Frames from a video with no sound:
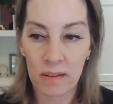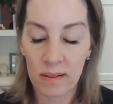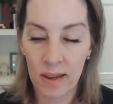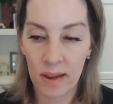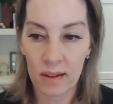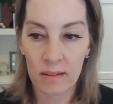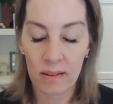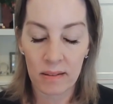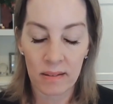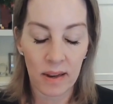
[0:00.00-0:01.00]
kids,
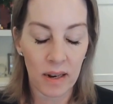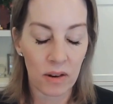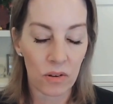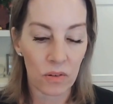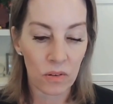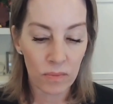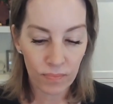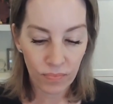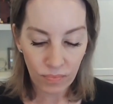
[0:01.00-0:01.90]
these teenagers,